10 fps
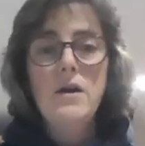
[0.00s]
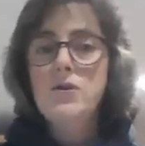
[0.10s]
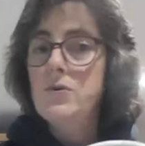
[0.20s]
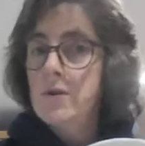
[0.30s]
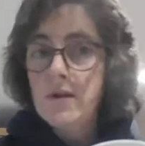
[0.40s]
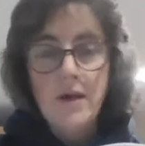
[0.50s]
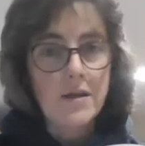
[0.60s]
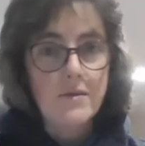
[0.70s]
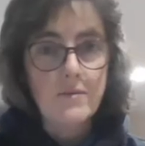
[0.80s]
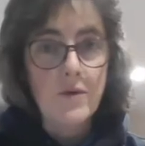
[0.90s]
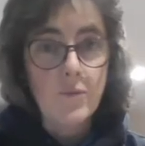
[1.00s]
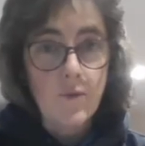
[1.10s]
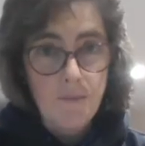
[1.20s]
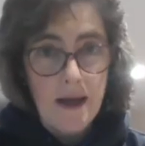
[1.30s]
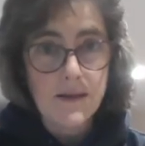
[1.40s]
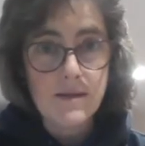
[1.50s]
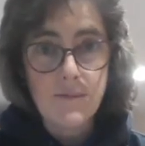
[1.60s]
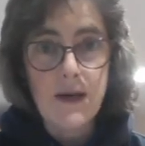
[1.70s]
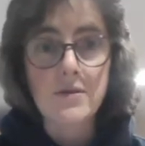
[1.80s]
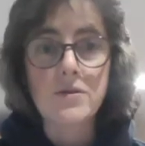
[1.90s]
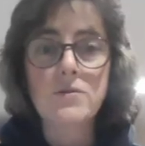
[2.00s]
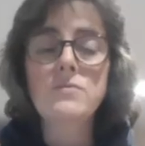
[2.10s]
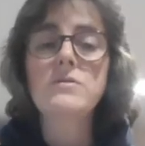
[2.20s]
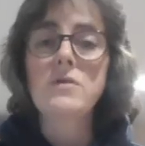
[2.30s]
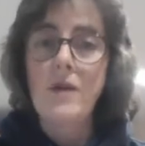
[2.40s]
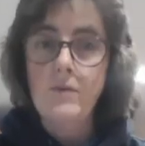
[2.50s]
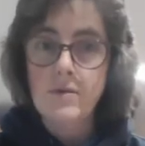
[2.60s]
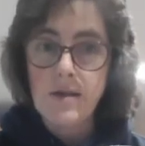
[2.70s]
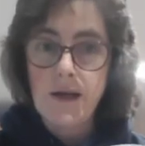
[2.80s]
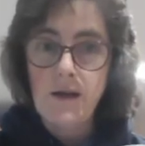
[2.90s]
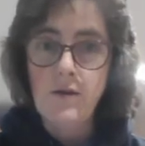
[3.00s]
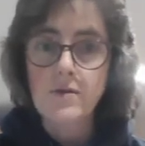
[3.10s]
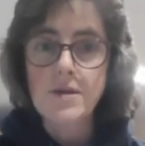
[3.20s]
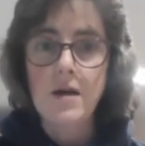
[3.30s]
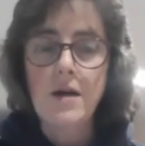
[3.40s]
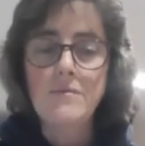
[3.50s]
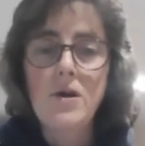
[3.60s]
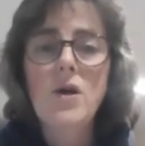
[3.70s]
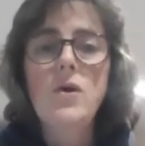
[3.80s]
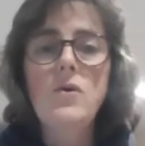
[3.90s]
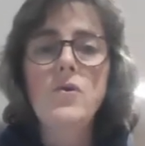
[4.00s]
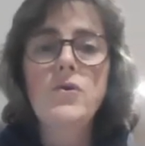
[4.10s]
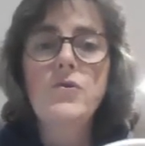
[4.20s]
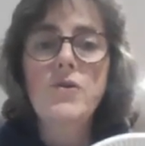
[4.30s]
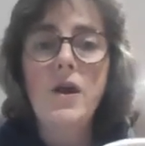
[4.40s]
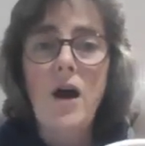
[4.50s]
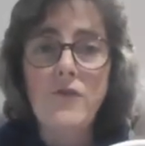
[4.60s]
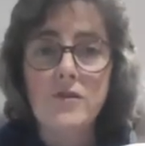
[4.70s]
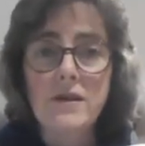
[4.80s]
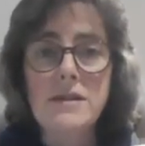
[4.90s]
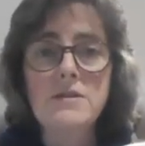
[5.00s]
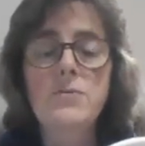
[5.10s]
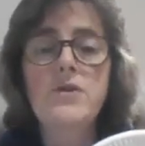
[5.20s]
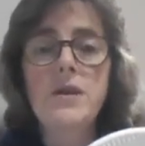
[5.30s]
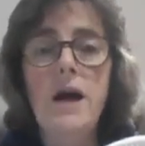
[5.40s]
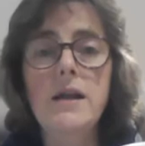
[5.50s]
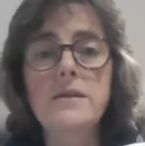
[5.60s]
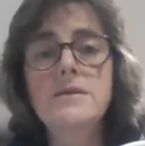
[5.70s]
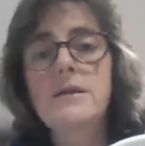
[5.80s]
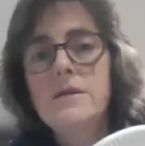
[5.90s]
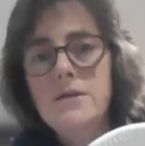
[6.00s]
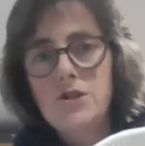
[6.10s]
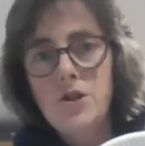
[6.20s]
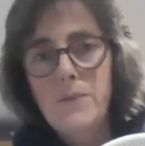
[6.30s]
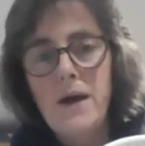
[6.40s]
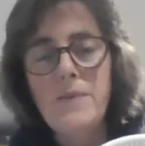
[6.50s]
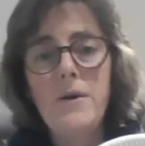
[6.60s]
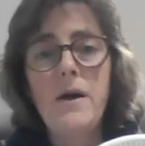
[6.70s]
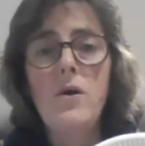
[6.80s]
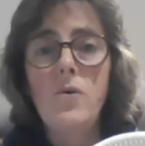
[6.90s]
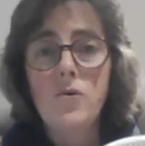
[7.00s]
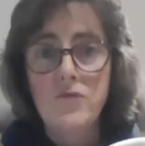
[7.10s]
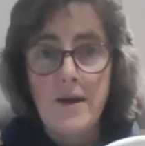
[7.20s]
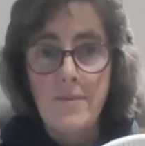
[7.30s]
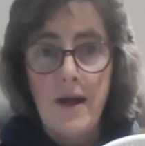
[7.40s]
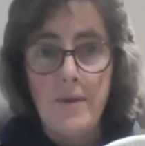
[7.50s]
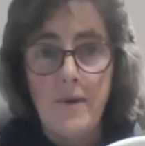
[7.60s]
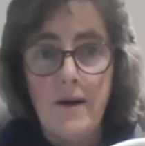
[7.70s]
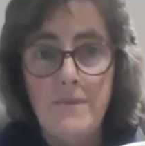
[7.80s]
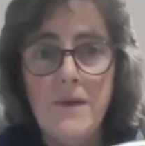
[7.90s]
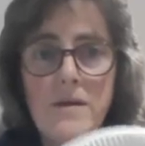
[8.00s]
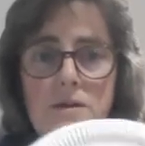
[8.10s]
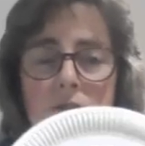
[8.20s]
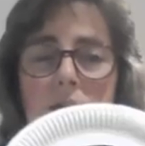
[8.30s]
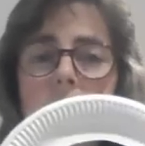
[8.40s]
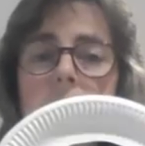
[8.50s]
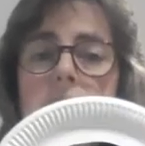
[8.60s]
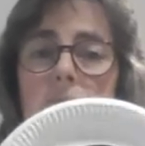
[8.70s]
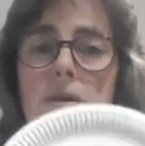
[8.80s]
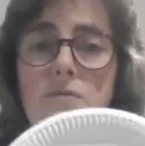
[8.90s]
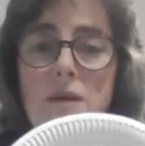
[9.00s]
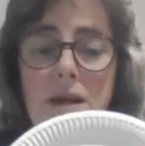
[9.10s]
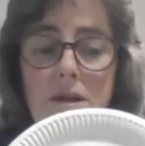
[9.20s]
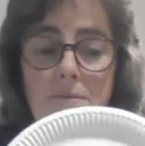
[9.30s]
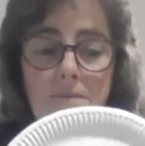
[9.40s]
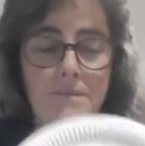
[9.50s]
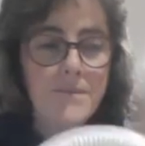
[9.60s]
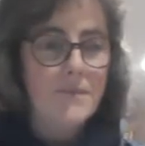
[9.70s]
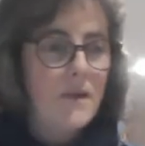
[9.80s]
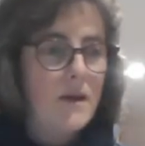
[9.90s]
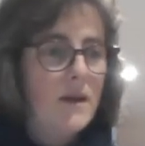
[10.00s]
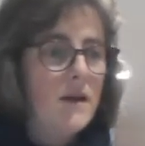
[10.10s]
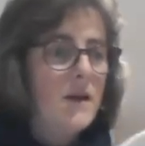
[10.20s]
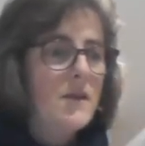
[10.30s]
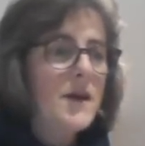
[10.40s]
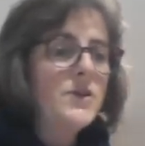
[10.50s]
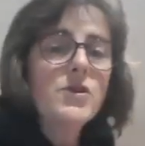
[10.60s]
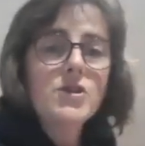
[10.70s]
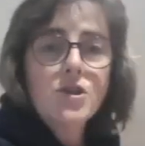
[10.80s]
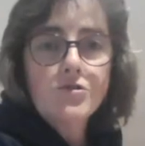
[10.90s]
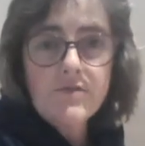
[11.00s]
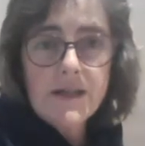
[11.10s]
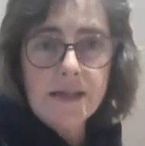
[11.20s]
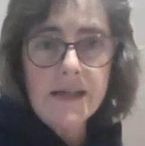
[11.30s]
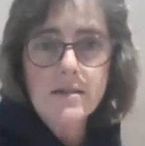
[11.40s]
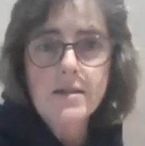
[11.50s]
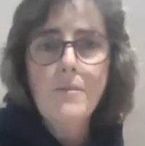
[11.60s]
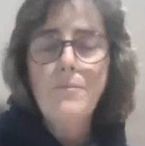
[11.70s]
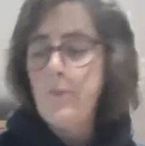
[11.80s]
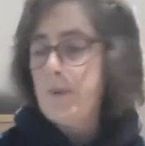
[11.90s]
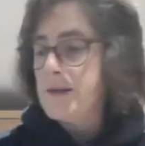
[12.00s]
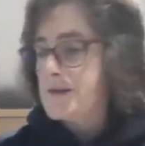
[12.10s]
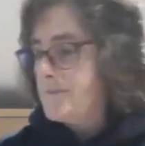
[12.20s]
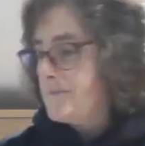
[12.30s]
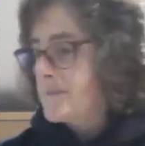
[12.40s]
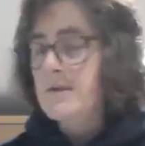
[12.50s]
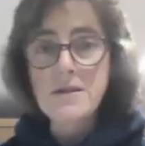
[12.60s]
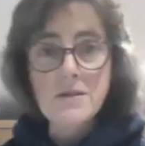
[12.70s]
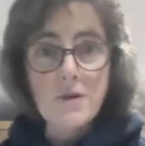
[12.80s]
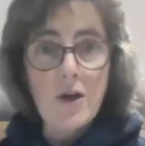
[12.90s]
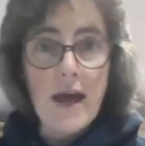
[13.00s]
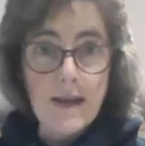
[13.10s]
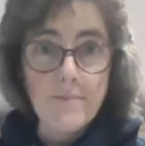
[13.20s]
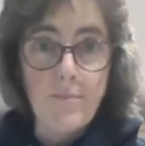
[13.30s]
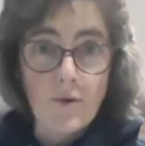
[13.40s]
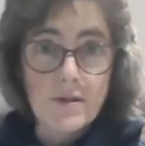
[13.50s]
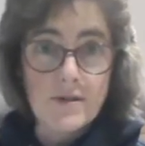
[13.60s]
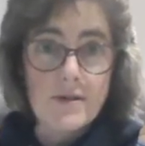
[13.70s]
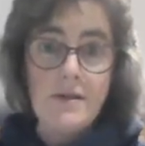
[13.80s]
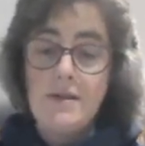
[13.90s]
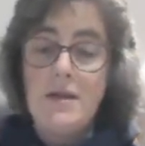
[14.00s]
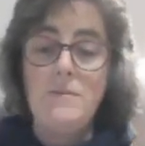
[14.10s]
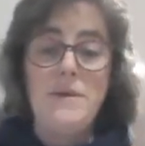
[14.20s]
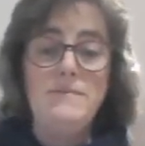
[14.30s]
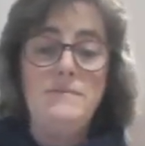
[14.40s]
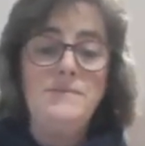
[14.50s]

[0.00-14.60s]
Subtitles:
You could colour in with pens and pencils, so that will take a long time, or you could cover it with coloured tissue paper or crepe paper. So that needs to be green. Then you're going to create poppies, and this is where your egg box come in.